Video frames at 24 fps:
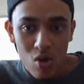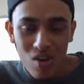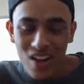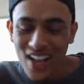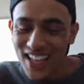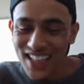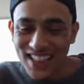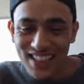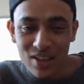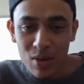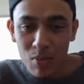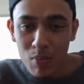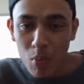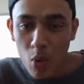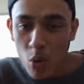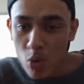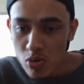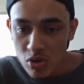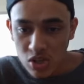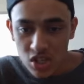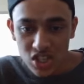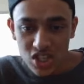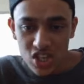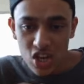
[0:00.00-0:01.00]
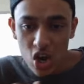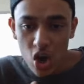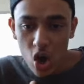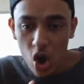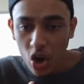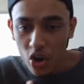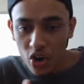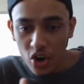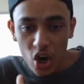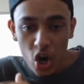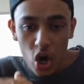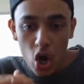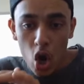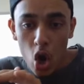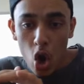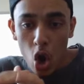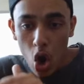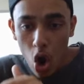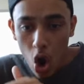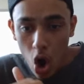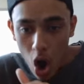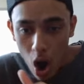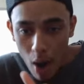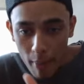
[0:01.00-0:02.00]
in the most utter,
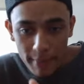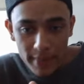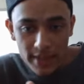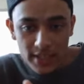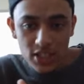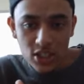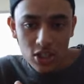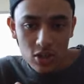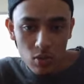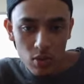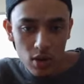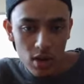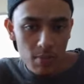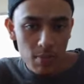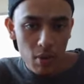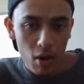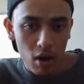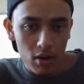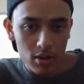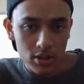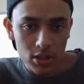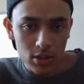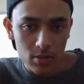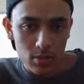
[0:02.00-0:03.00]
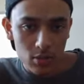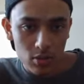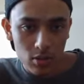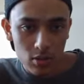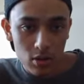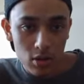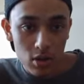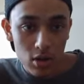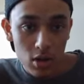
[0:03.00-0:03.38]
calmest way possible.